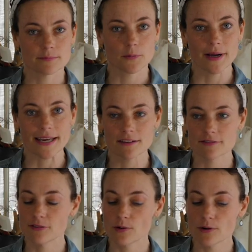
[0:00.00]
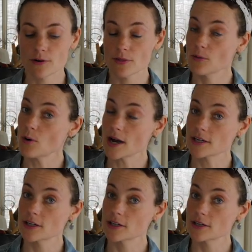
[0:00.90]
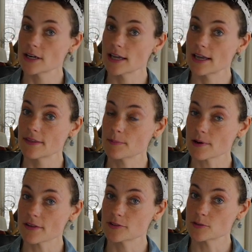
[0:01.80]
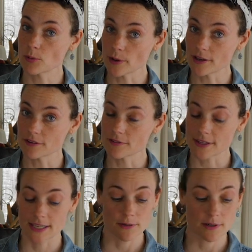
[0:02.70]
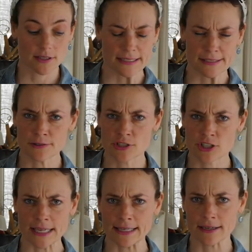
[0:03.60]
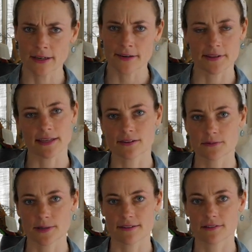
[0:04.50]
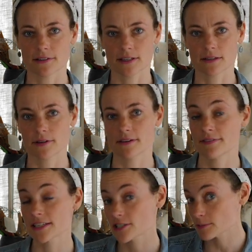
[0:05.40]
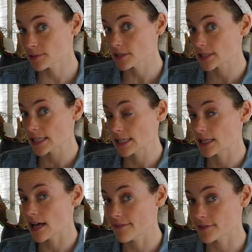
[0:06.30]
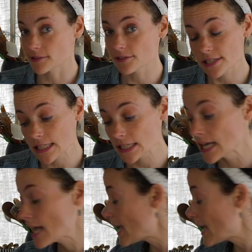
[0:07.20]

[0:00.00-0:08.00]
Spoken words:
We're waiting for the water and the broth to boil for the quinoa. Let's do a check-in on everything else we have going. We have vegetables in the oven roasting,